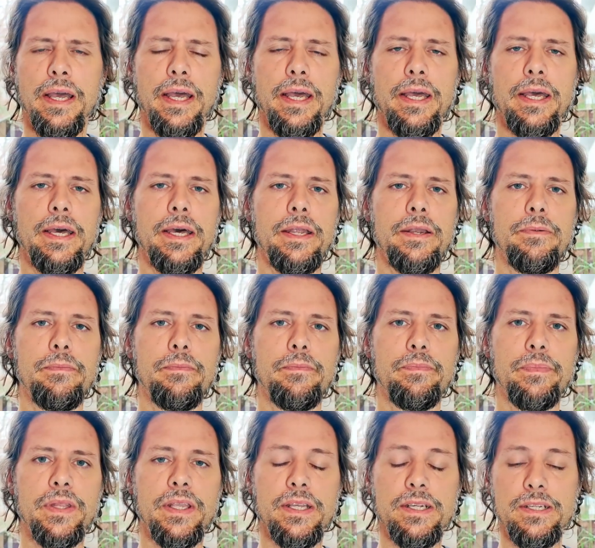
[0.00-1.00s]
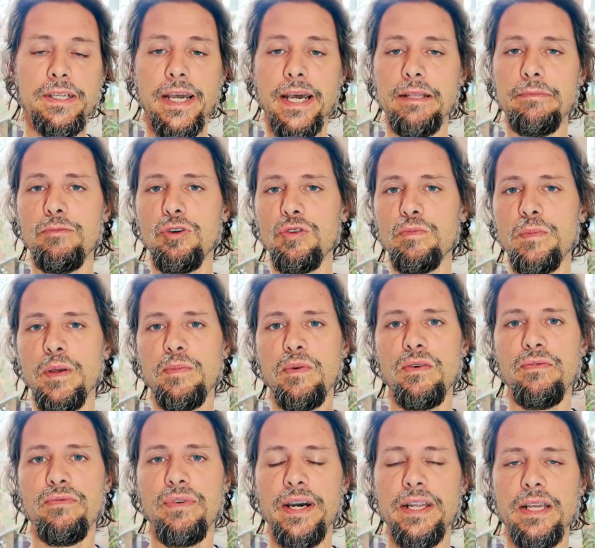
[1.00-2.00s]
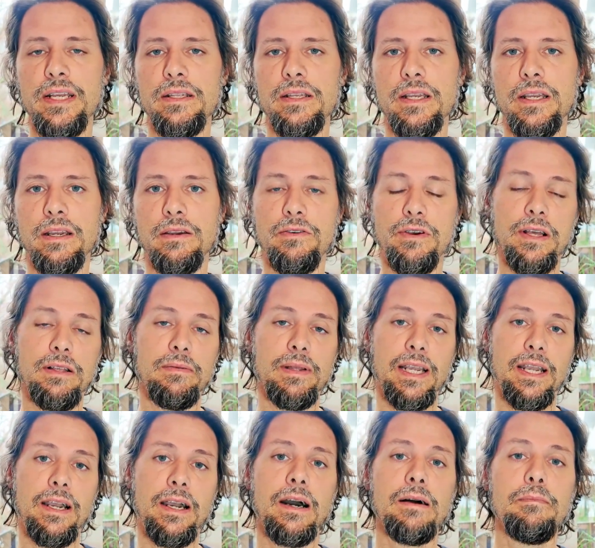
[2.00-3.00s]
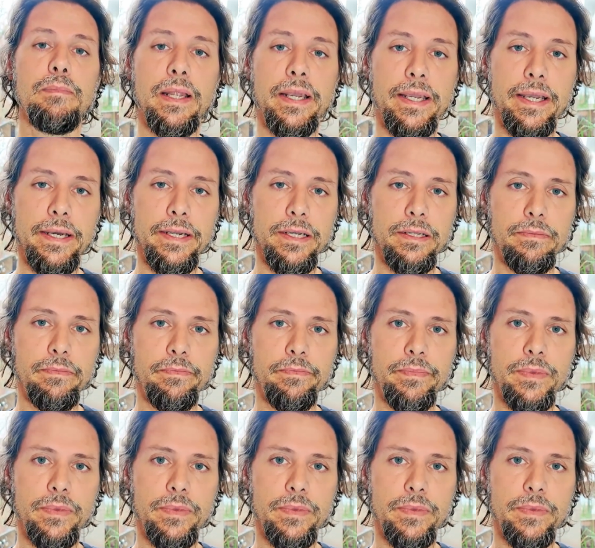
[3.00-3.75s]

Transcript: and is that most people find it incredibly complicated.